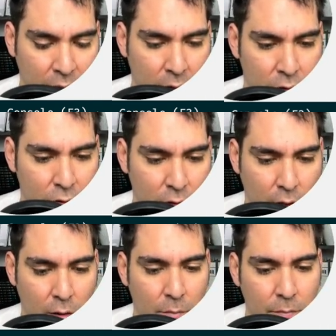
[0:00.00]

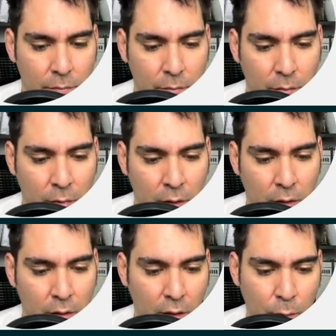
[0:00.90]
star.
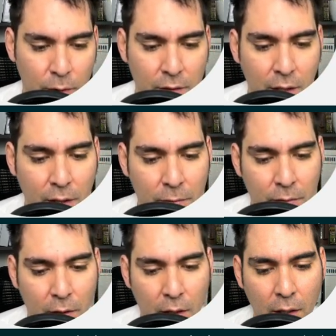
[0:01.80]
Now we save,
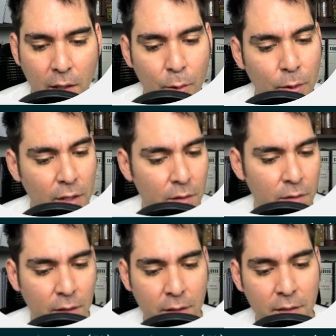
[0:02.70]
and now
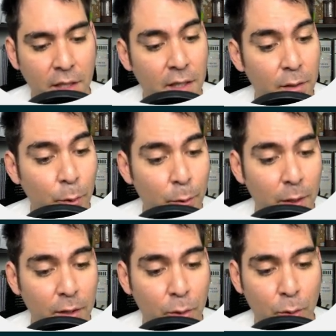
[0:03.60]
let's say that we
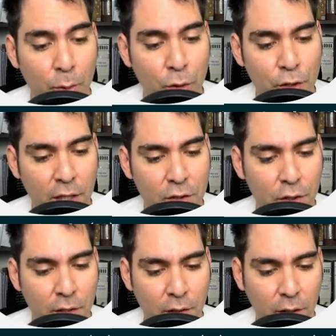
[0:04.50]
want to change
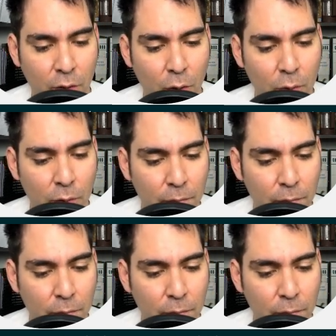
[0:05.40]
the code.